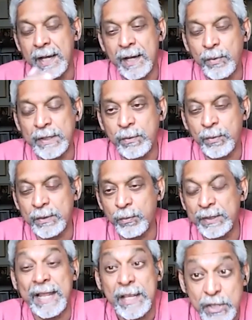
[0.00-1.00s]
uh, with, with,
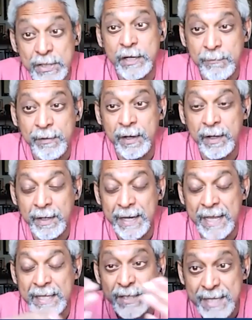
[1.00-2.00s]
with legislative uh,
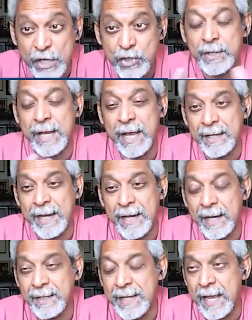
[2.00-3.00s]
legislation and,
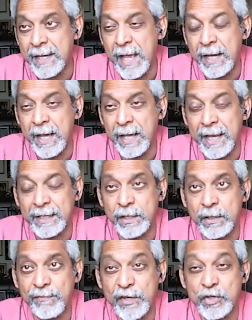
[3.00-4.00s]
and, and, and our
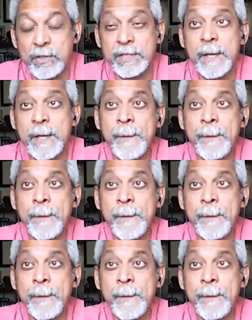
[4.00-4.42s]
elected officials.